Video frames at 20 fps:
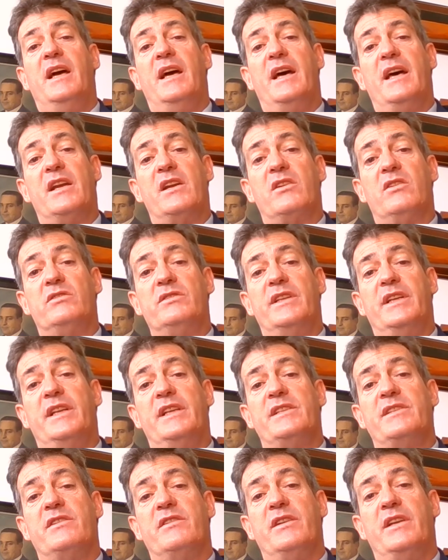air
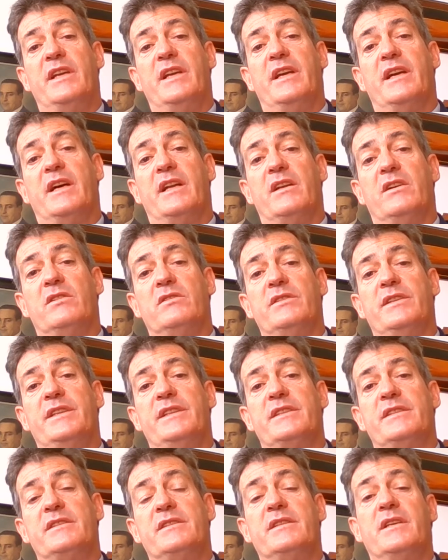conditioning and all
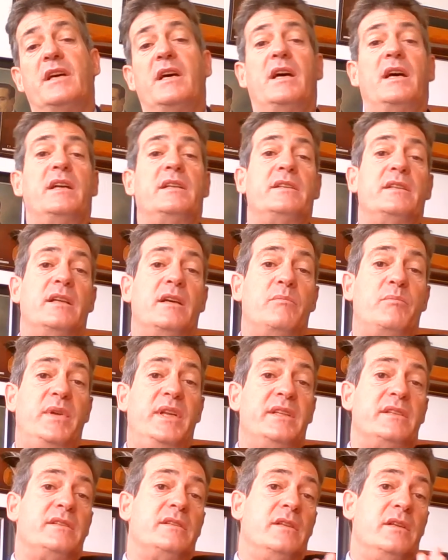this. And
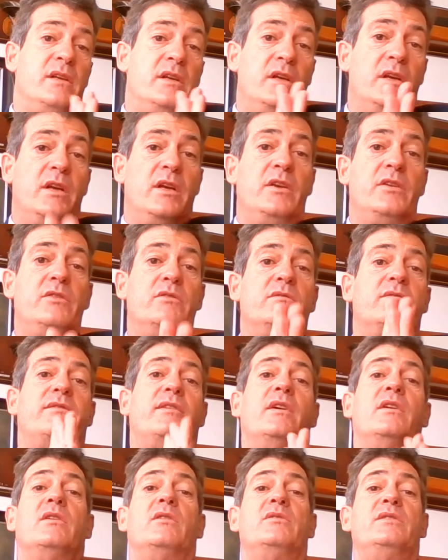please, you
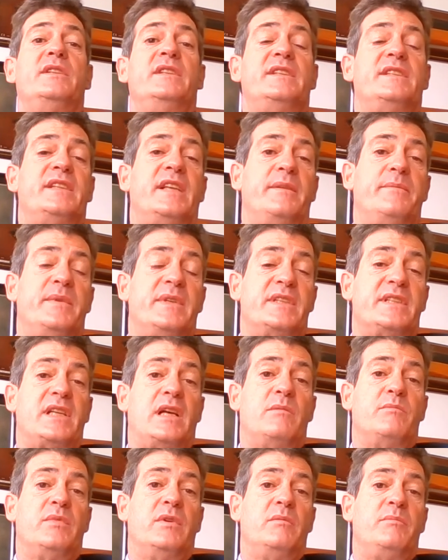follow this same
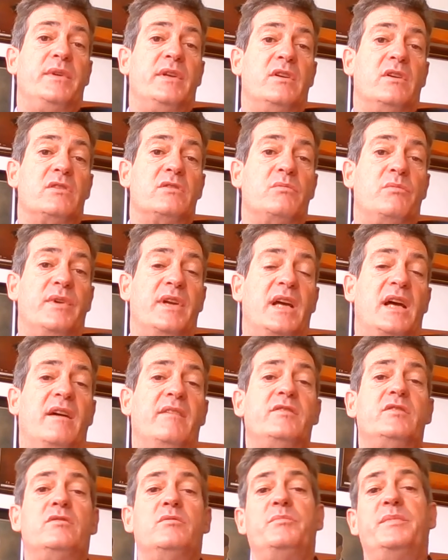example, because we
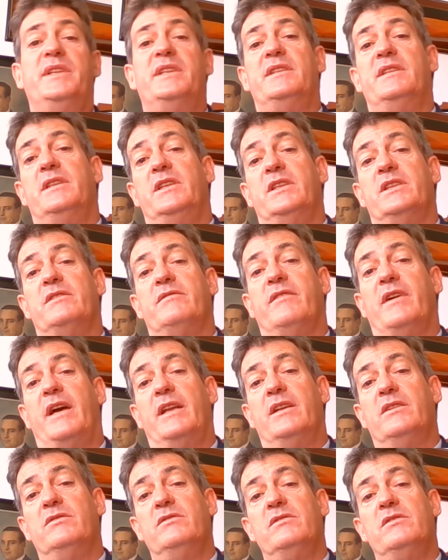have to beat this
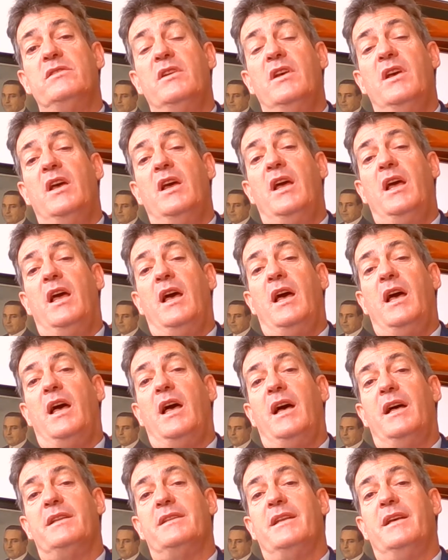virus.
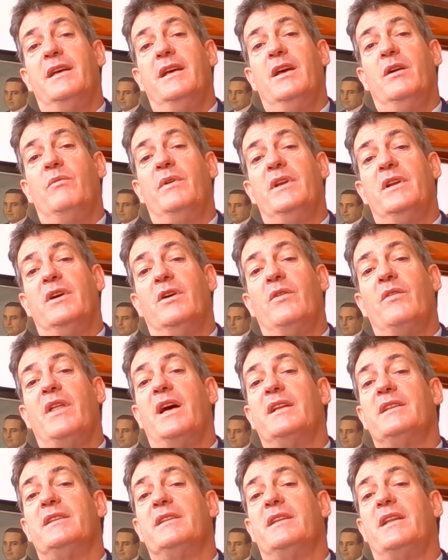And we know
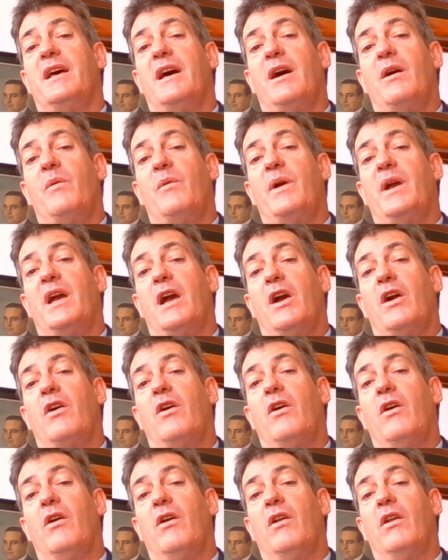that we can
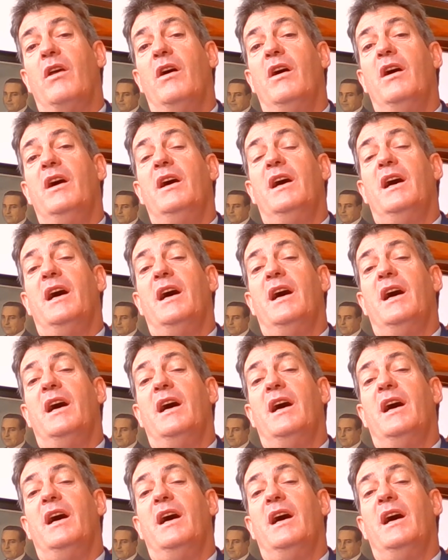call